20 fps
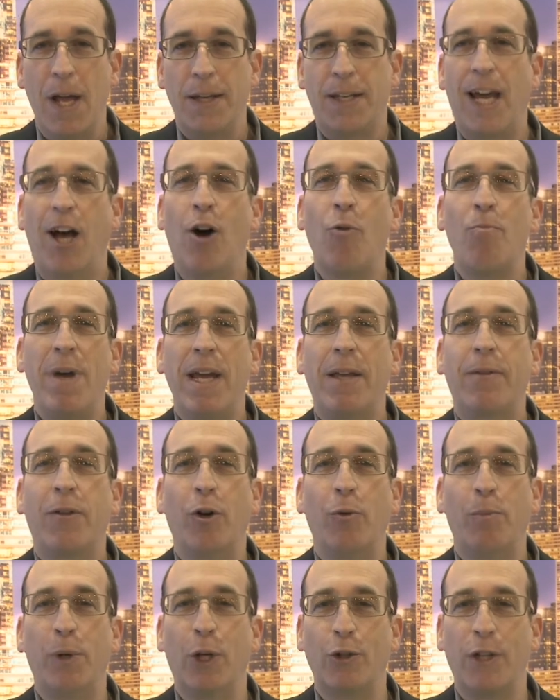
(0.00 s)
to help make
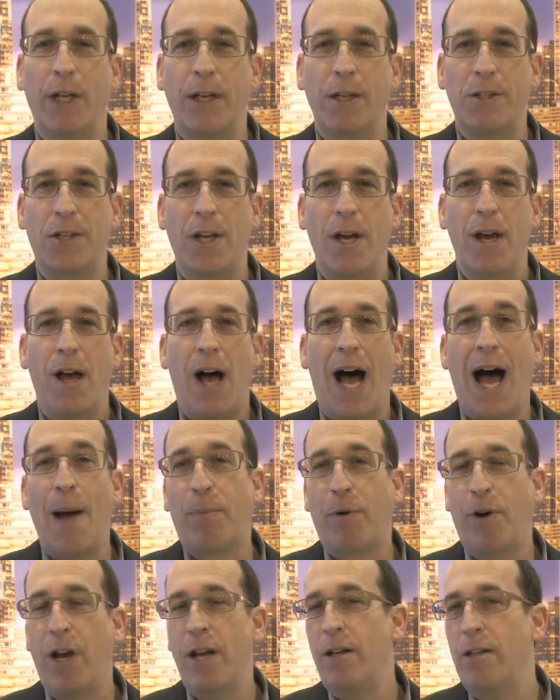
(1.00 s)
their buildings
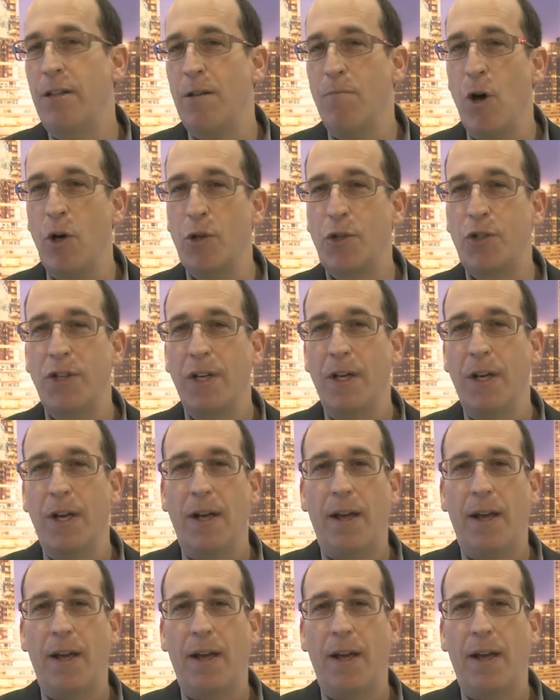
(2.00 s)
operate in the most